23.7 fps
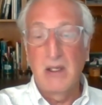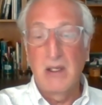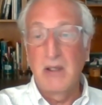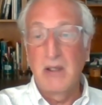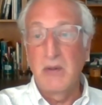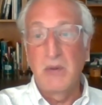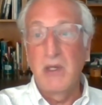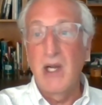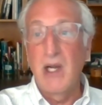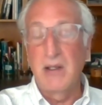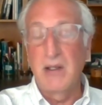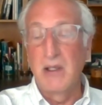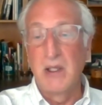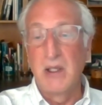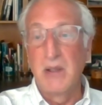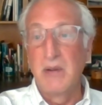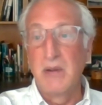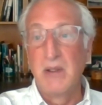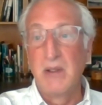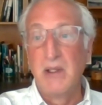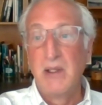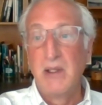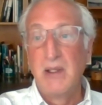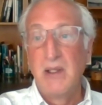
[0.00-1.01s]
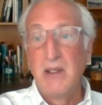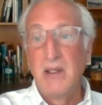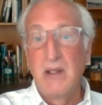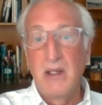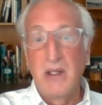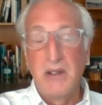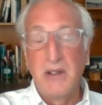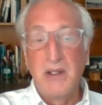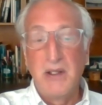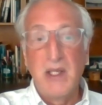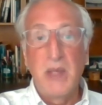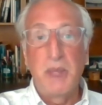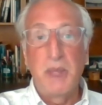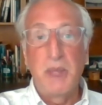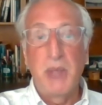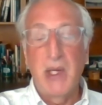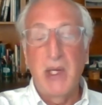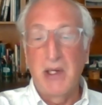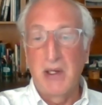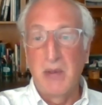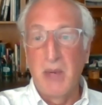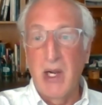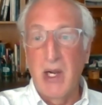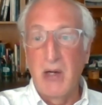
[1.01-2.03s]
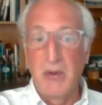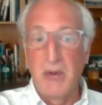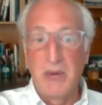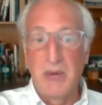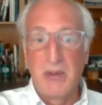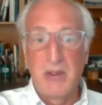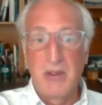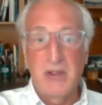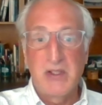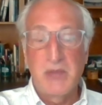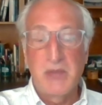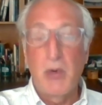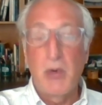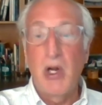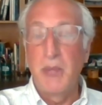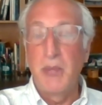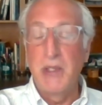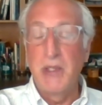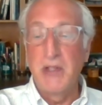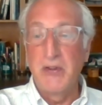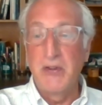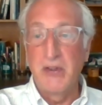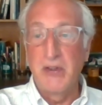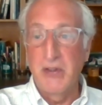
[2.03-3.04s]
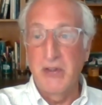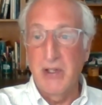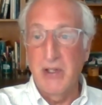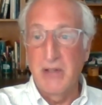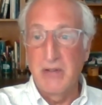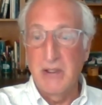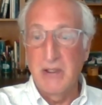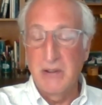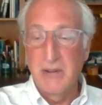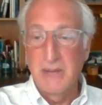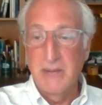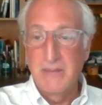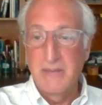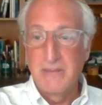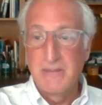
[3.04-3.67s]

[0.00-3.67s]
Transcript: We're not going to nitpick about small pieces of it.